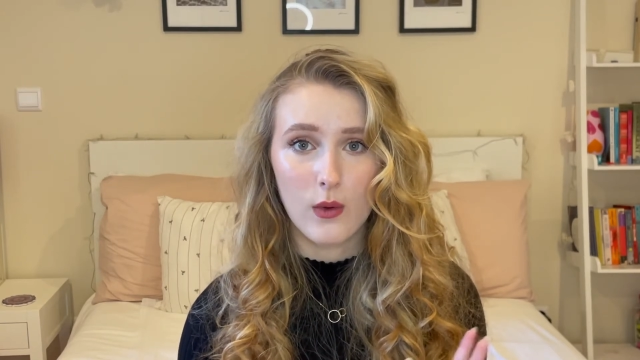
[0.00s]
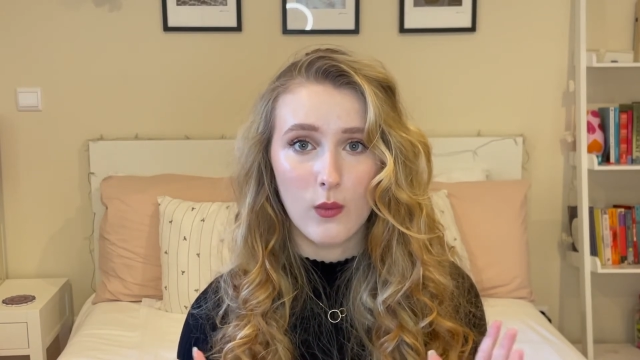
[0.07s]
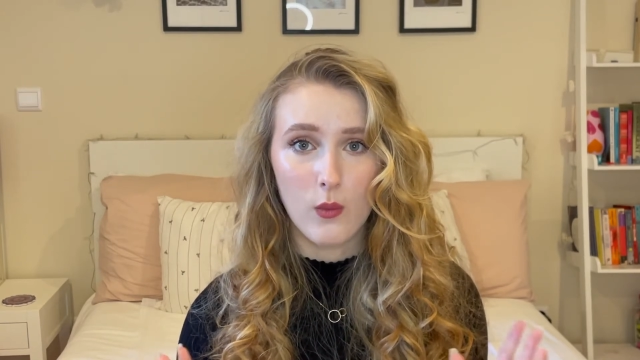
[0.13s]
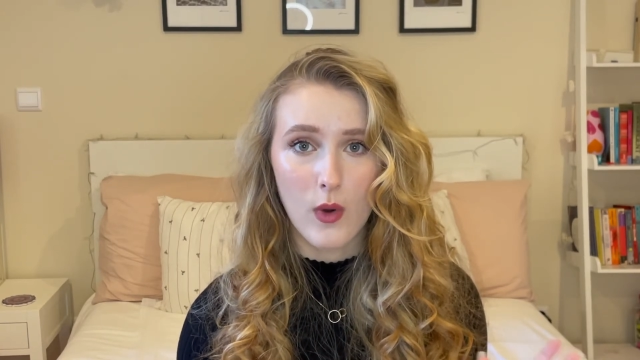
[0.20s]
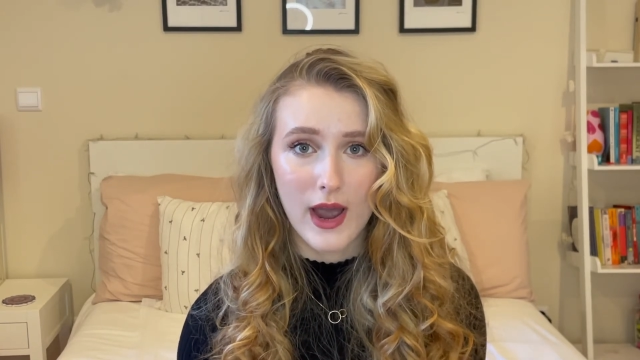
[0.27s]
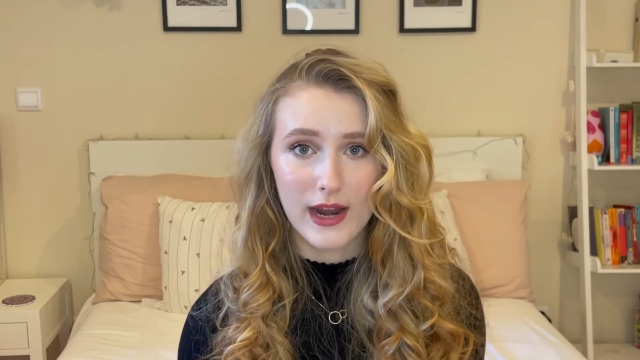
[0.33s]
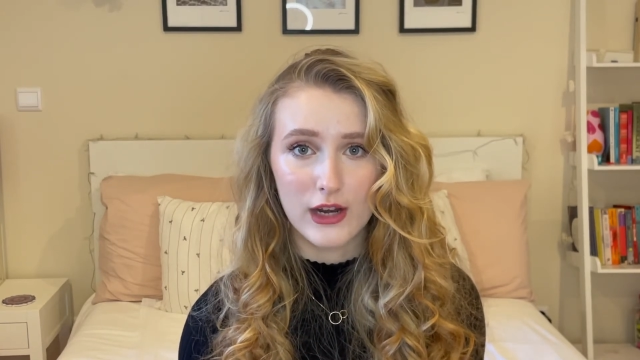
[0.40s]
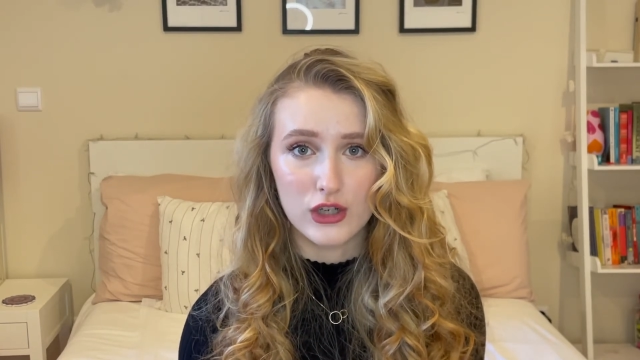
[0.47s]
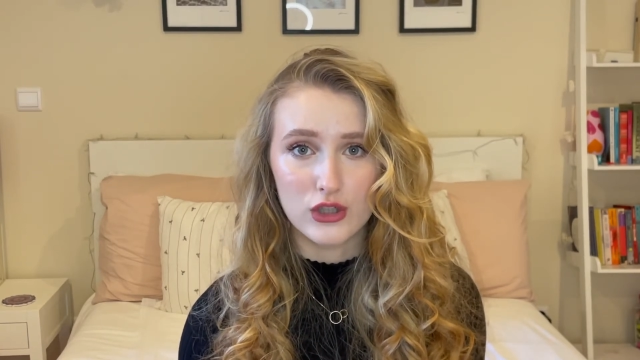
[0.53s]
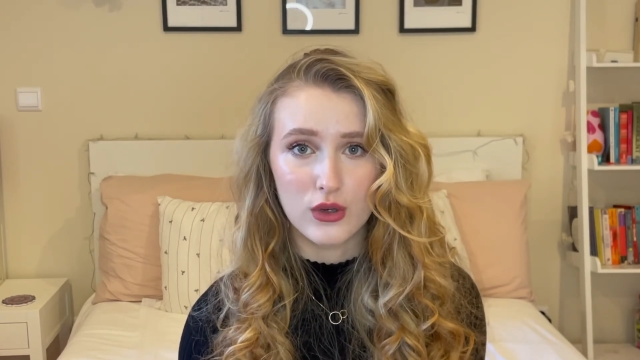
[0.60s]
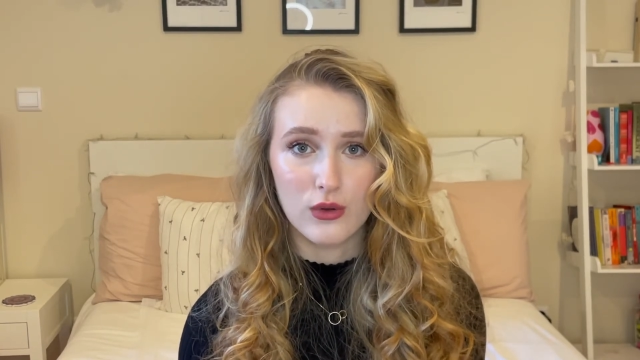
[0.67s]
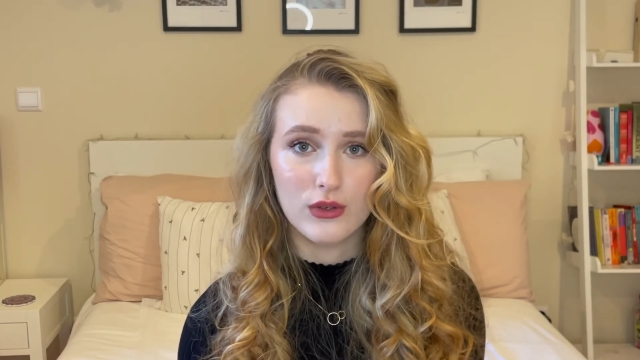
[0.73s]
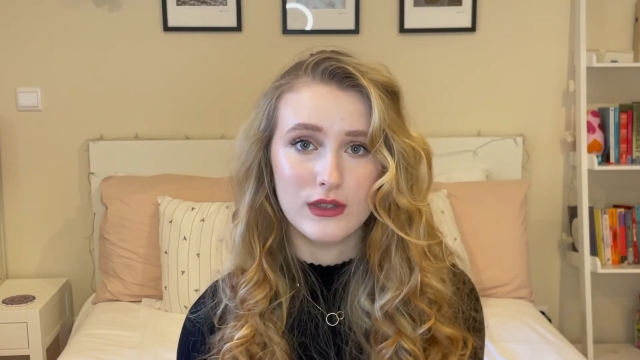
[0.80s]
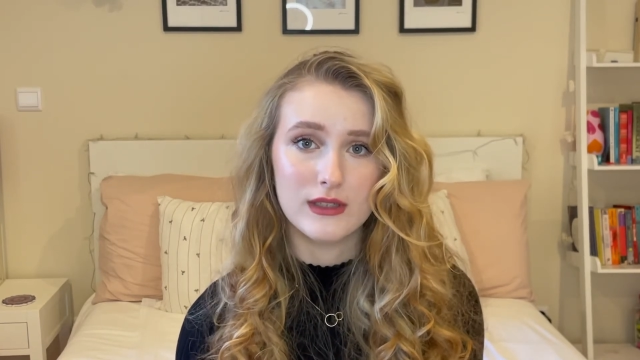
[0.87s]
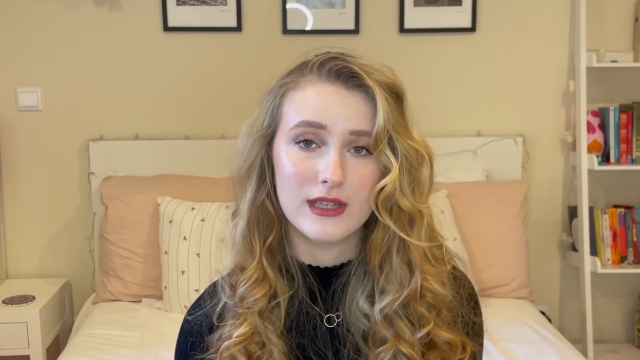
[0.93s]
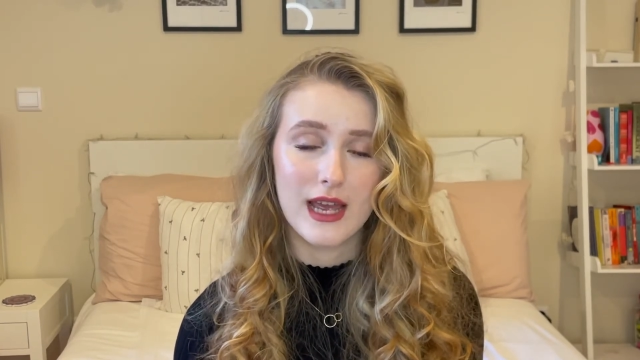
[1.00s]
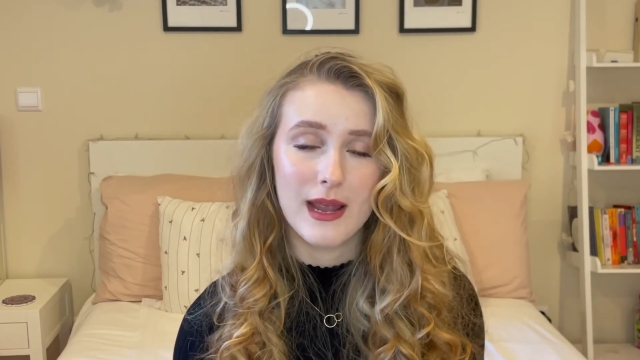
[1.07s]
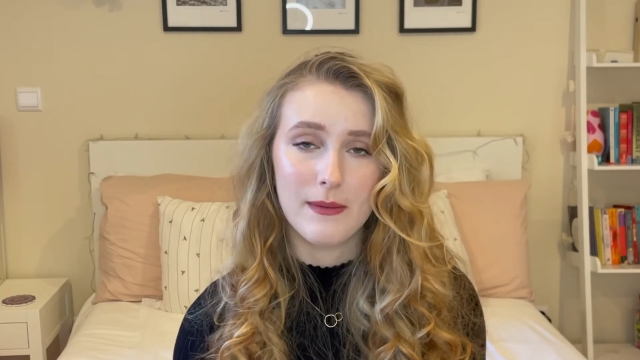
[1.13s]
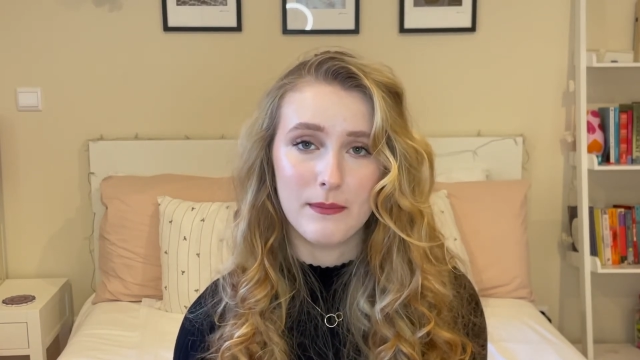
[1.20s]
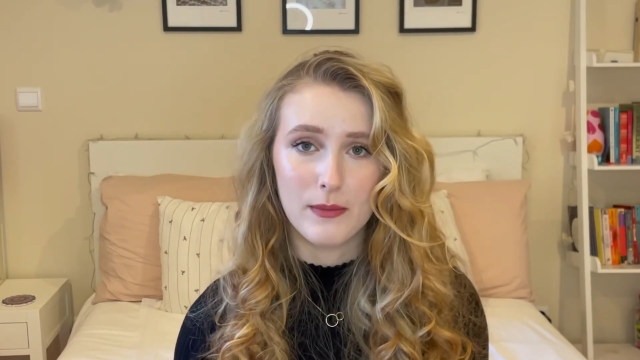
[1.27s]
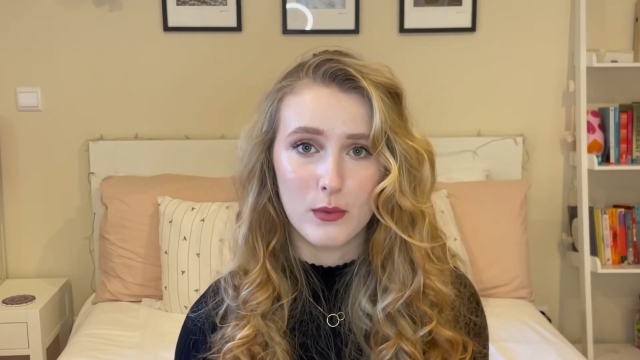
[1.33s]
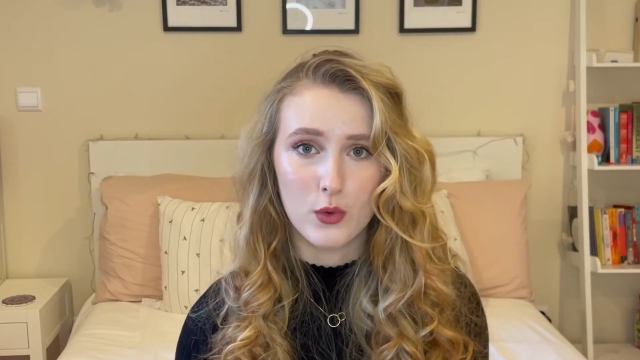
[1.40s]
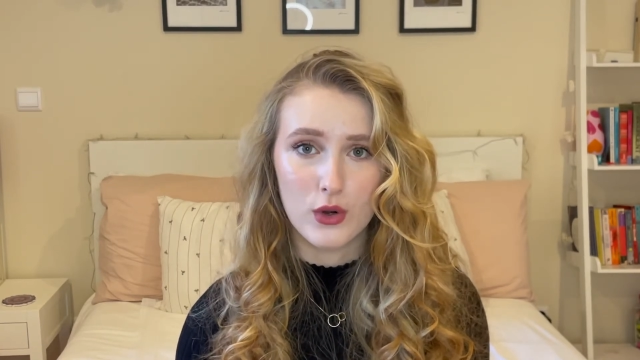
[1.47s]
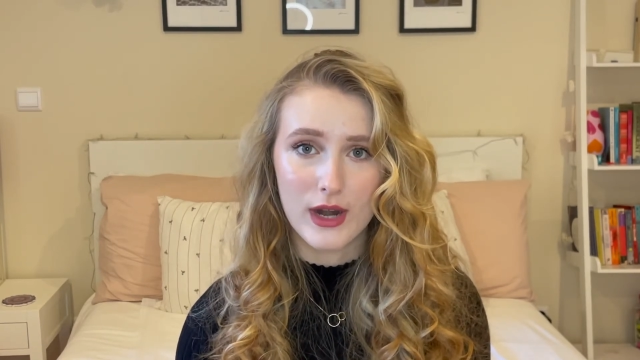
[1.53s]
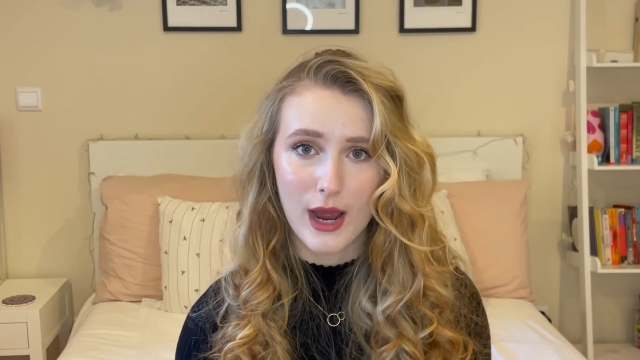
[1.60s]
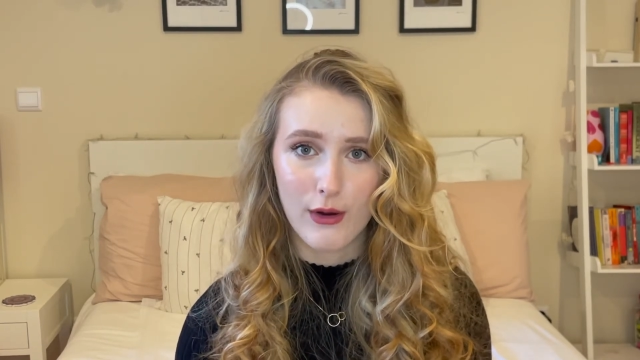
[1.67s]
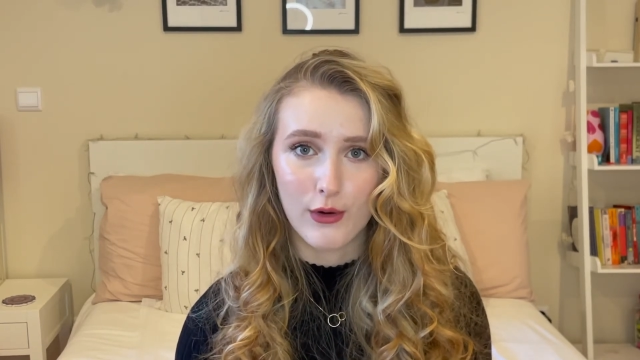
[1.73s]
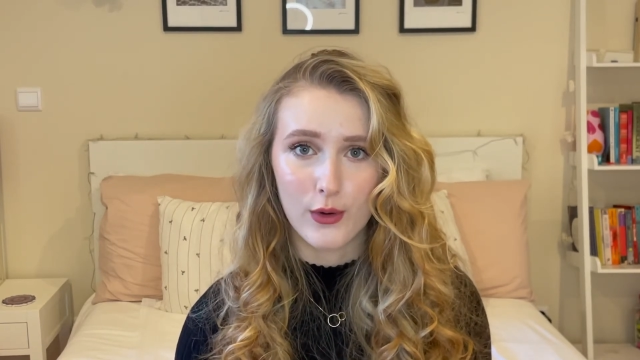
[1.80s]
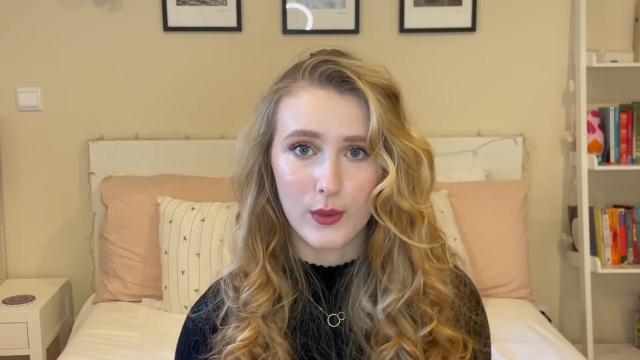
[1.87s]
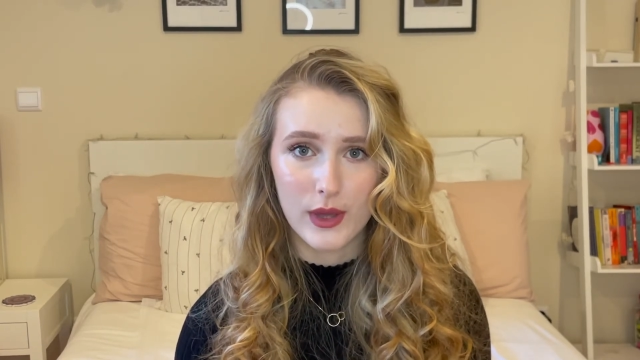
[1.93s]
wider shoulders and more
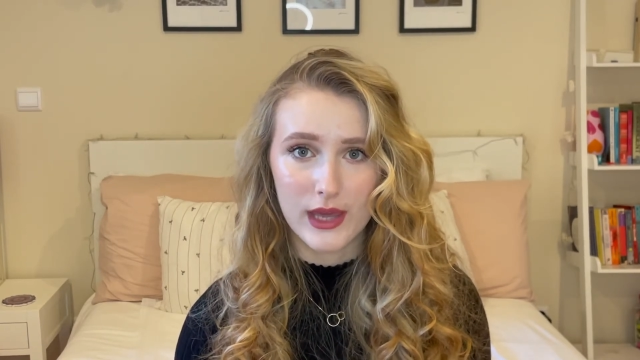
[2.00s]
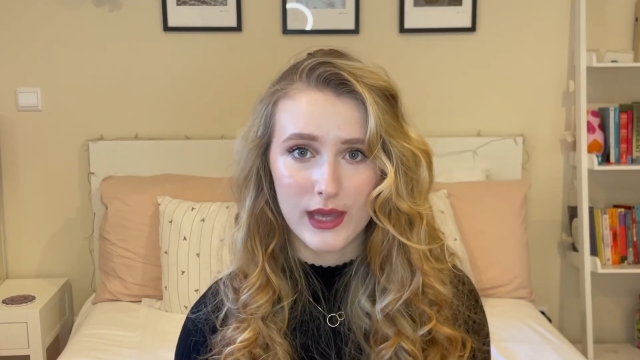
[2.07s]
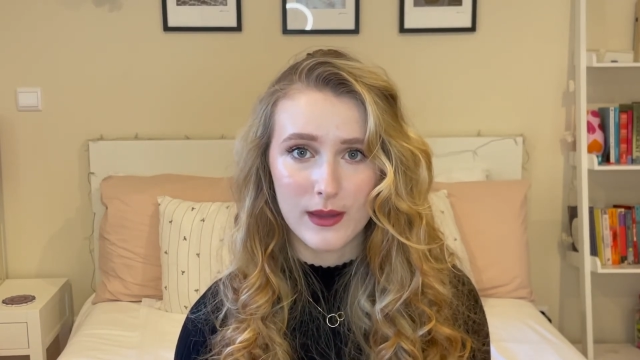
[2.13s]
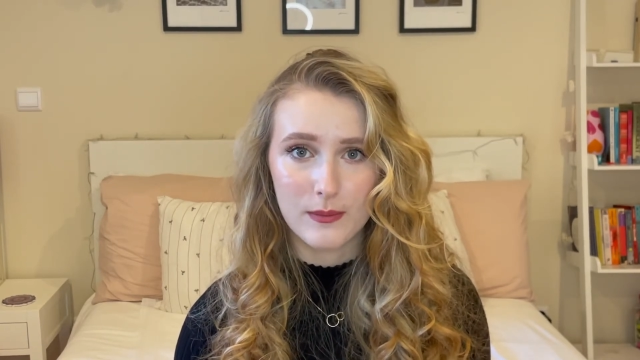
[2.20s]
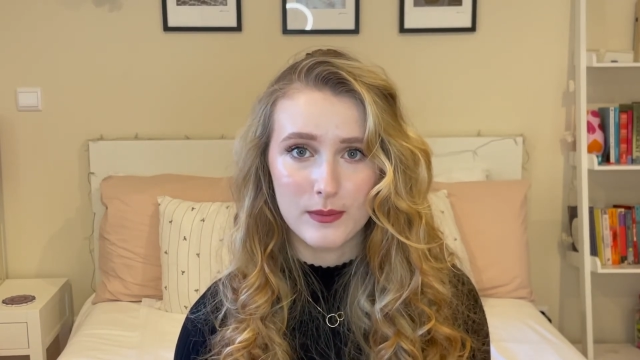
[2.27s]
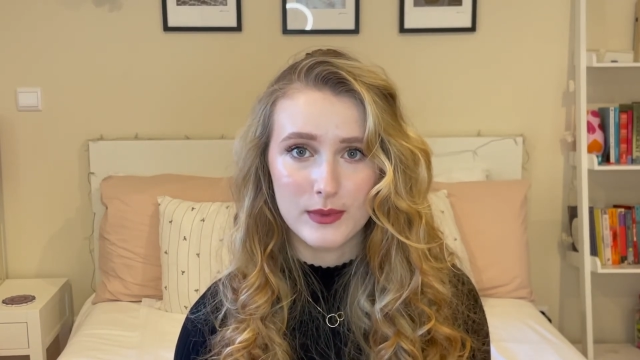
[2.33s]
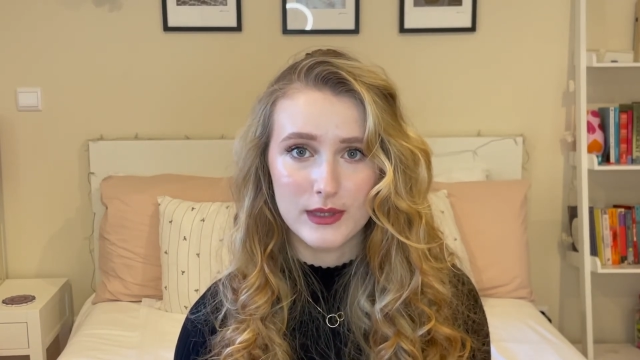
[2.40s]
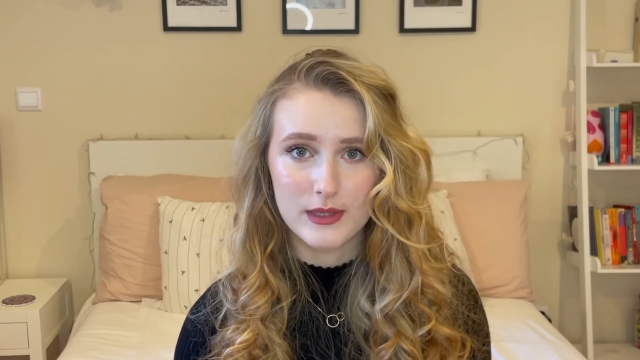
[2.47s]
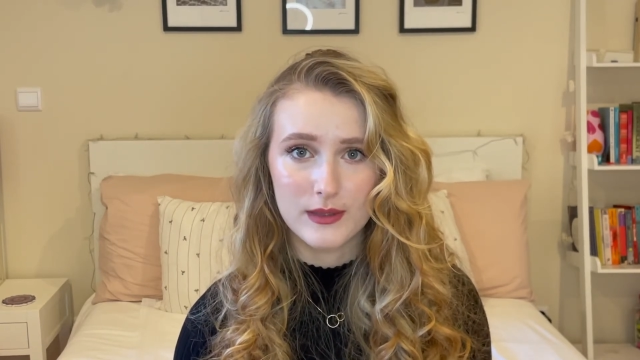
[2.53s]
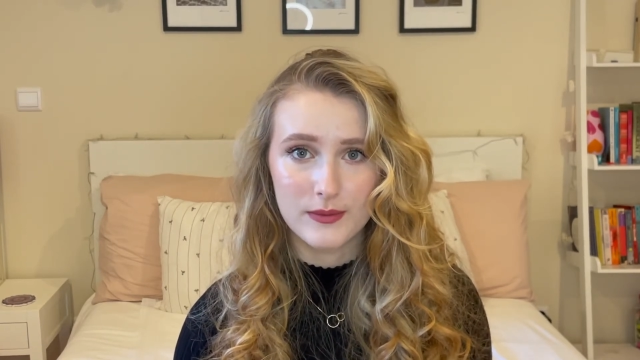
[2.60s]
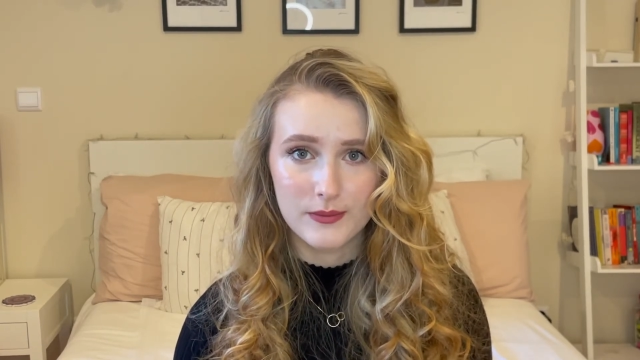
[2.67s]
narrow hips.